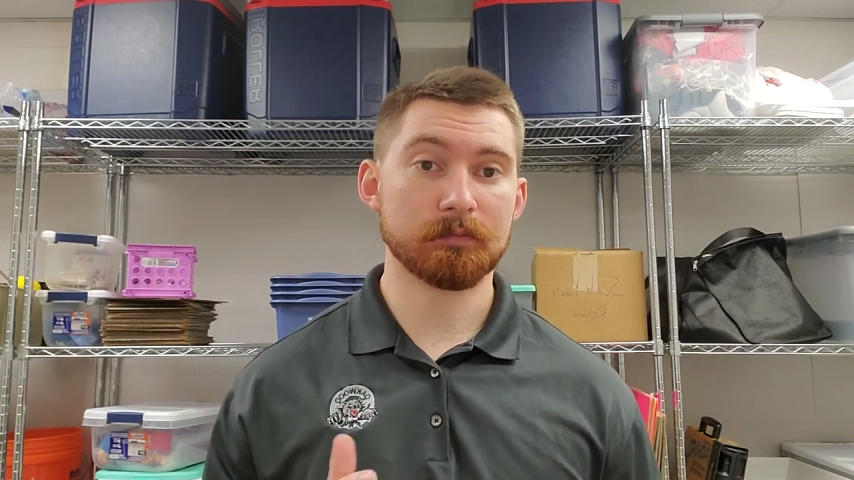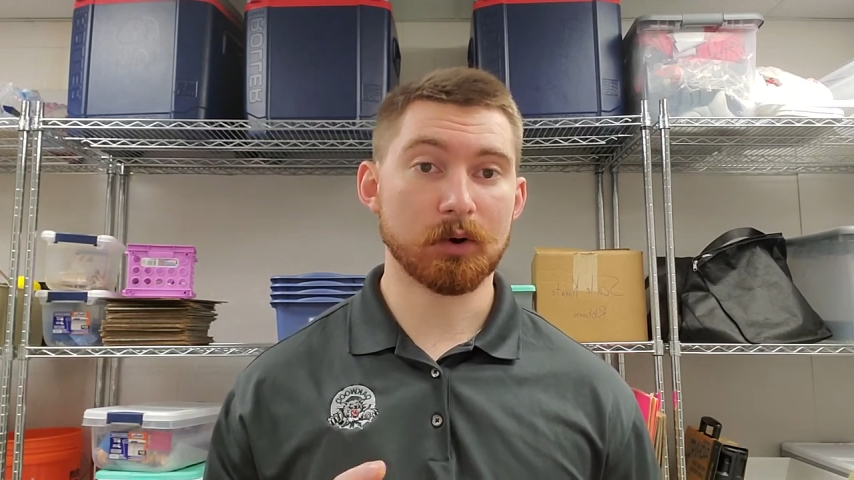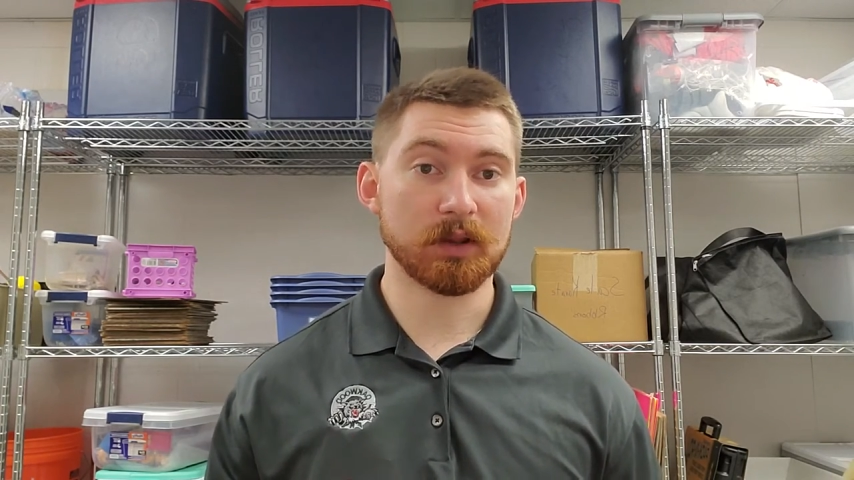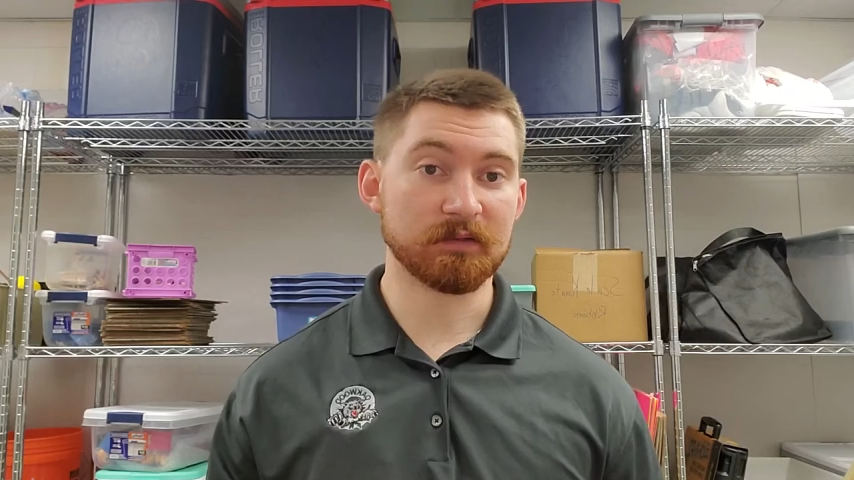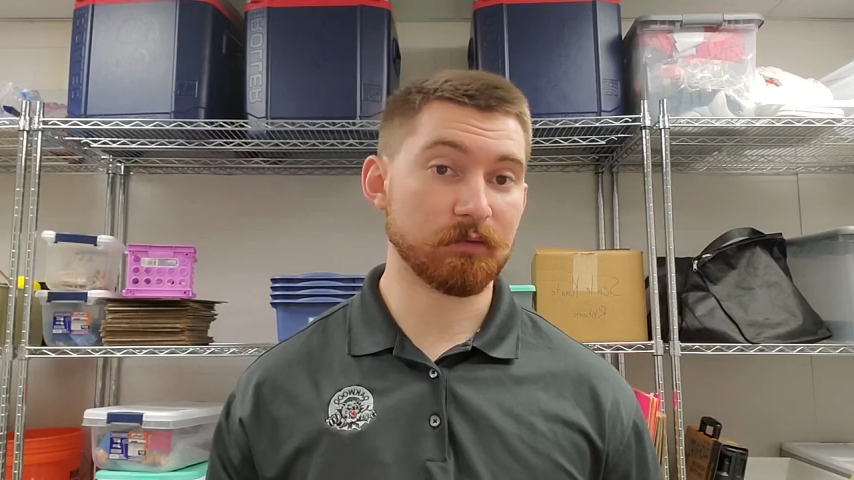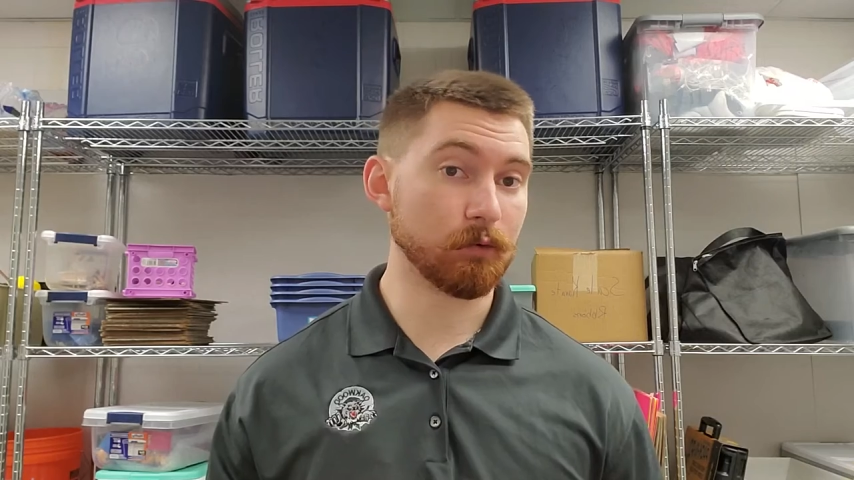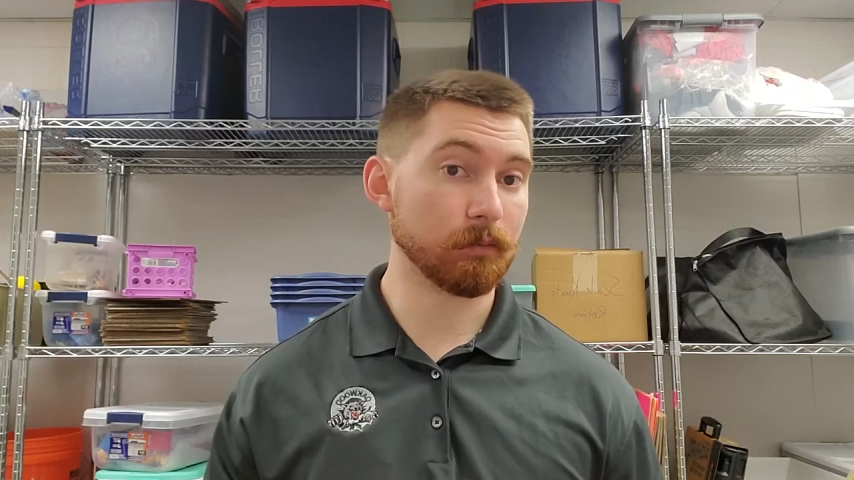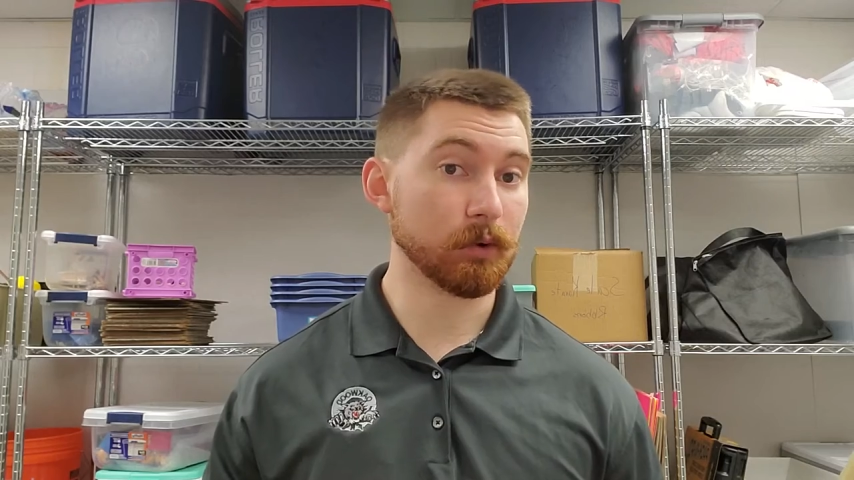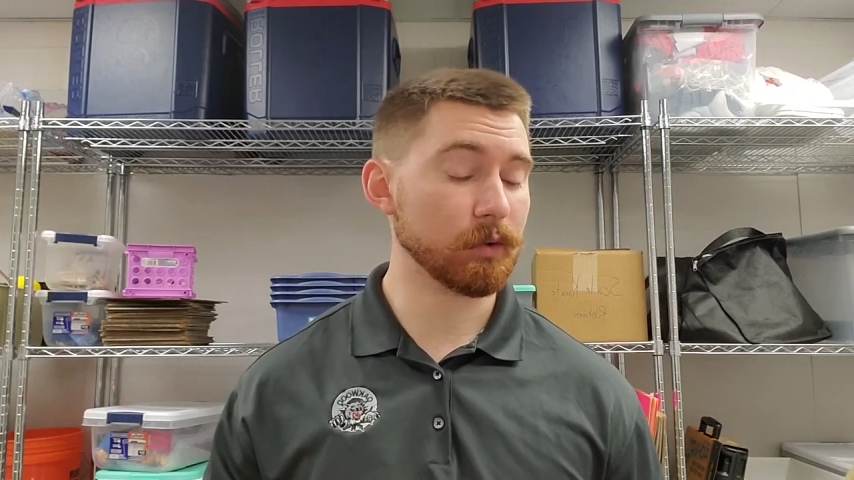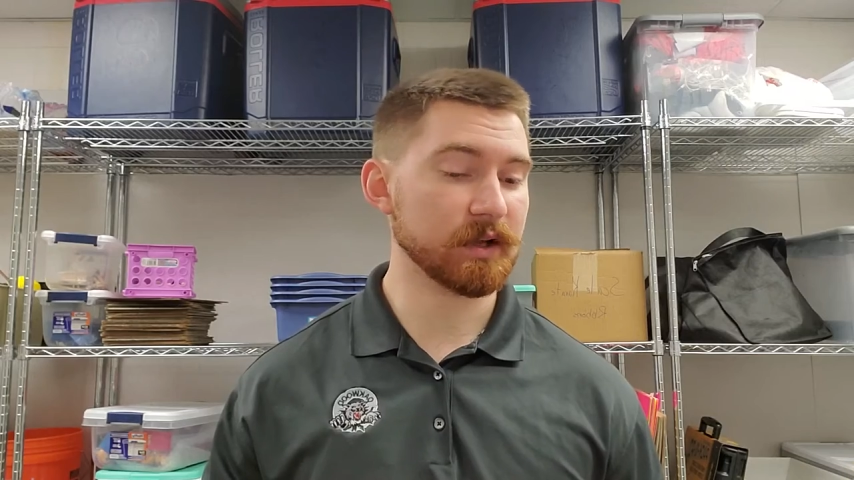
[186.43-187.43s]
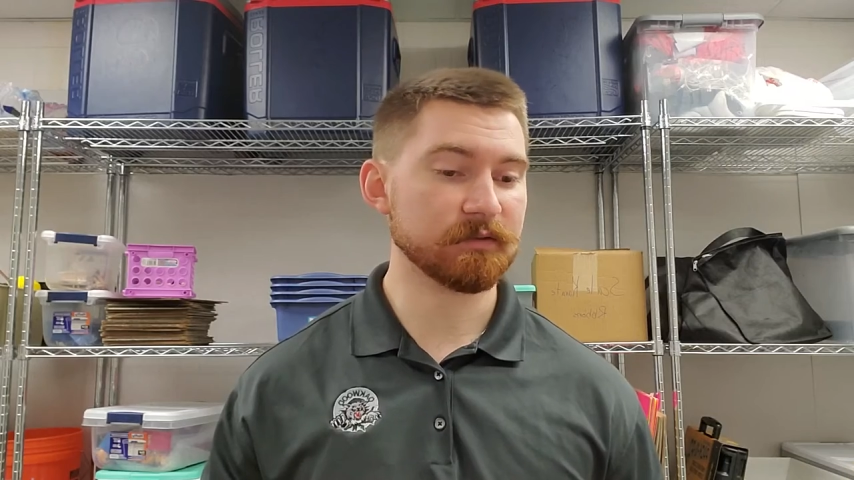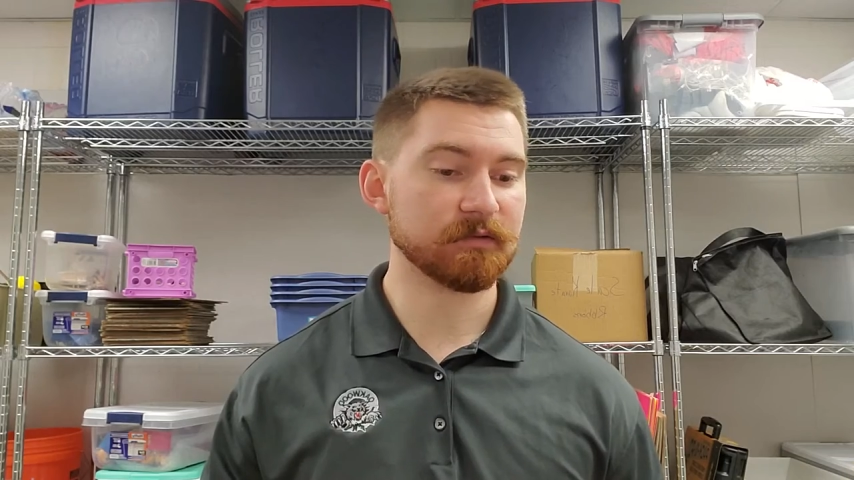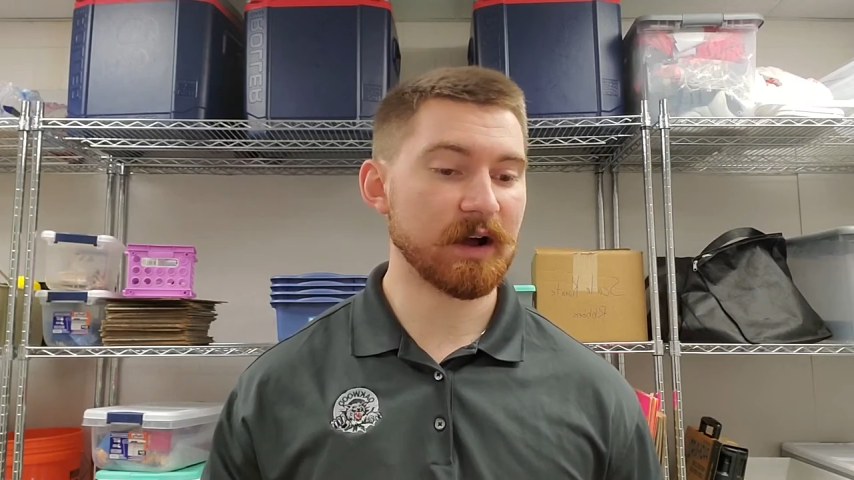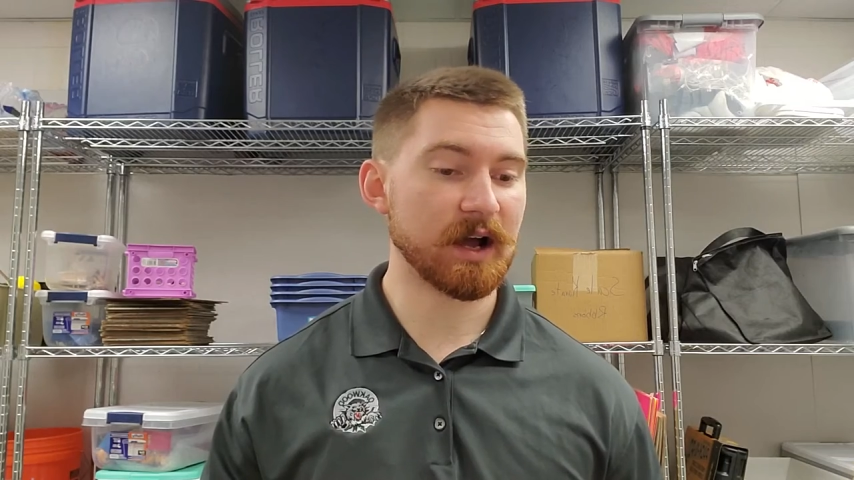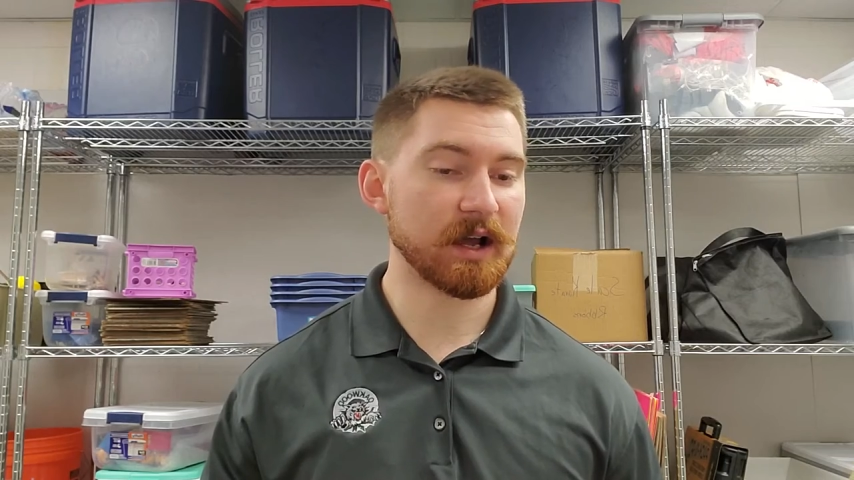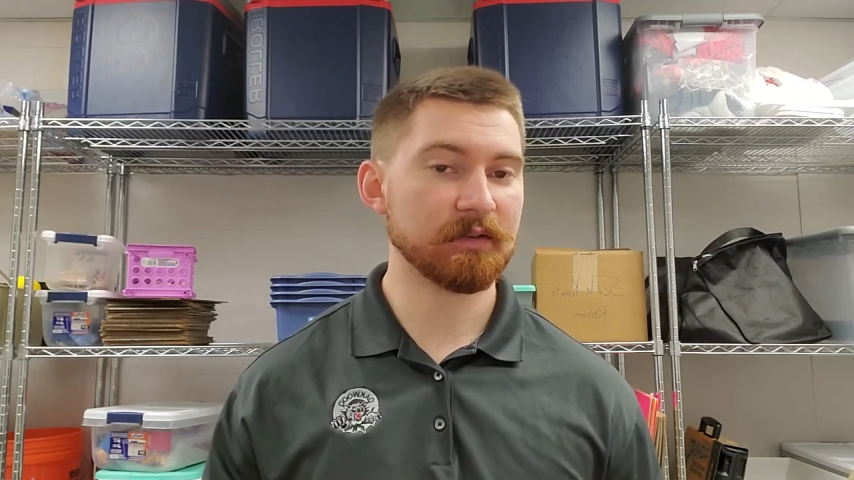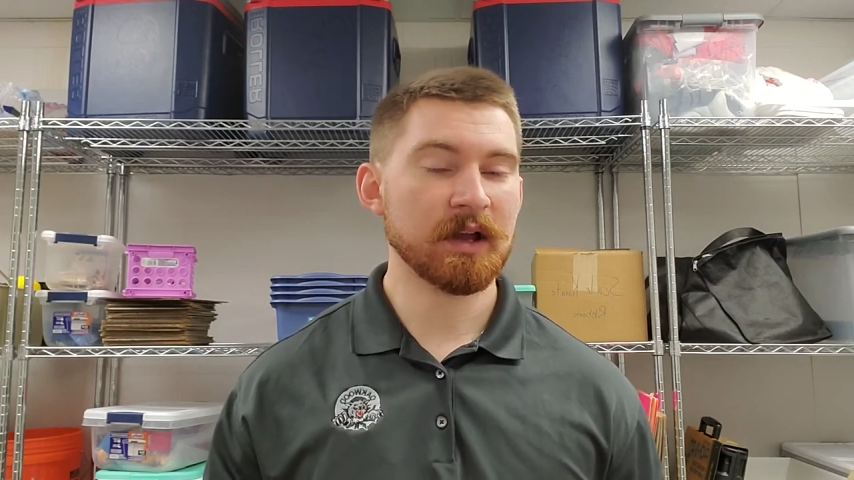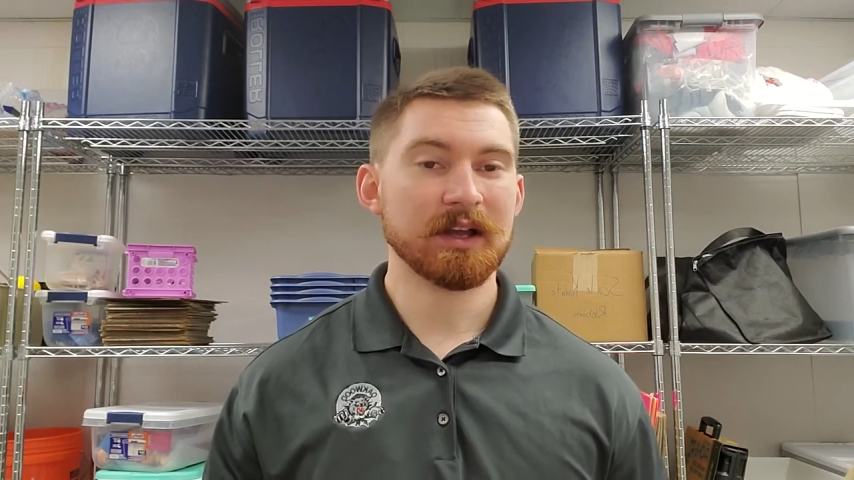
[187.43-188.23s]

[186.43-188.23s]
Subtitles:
bow lane four, bow lane five.